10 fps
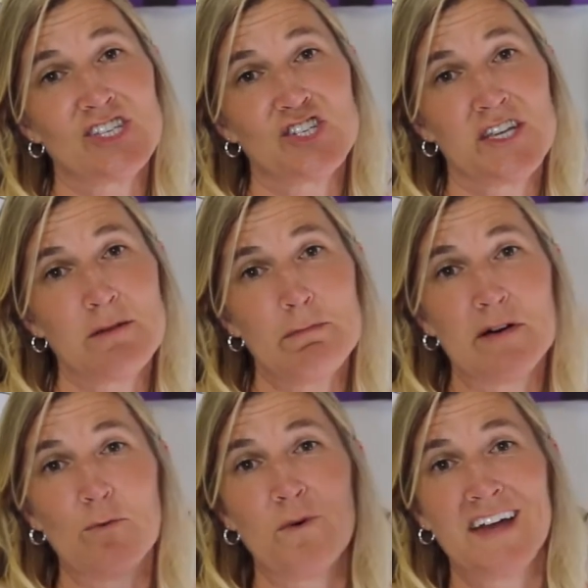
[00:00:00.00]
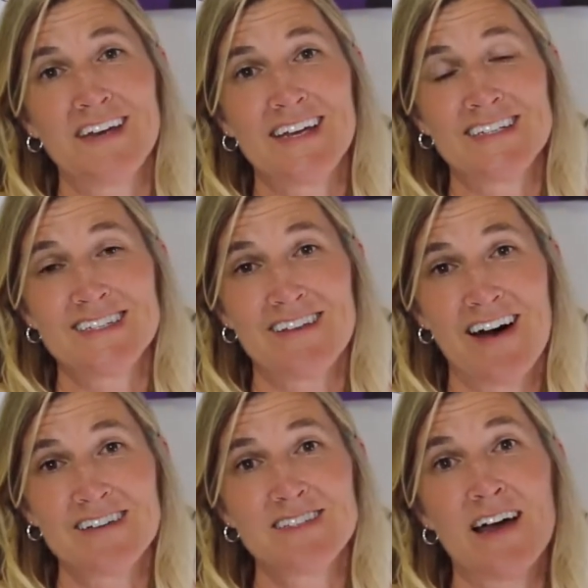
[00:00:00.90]
sheep but one gets
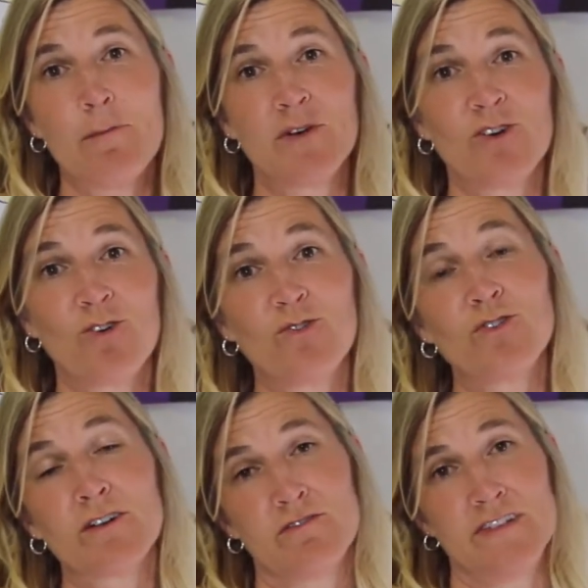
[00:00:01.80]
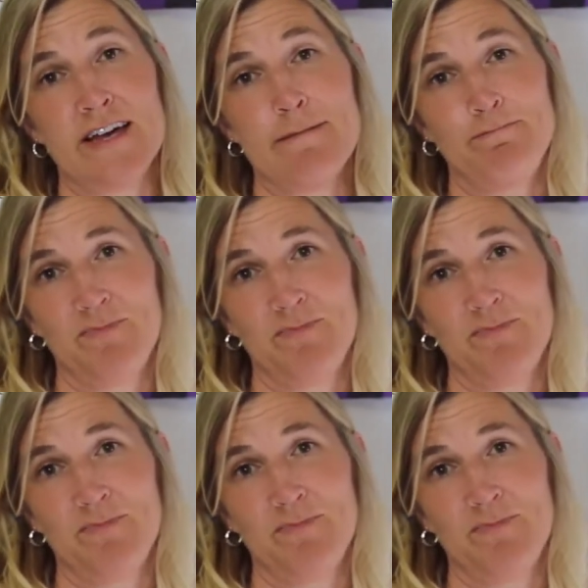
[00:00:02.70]
lost, I'm going to go look for them.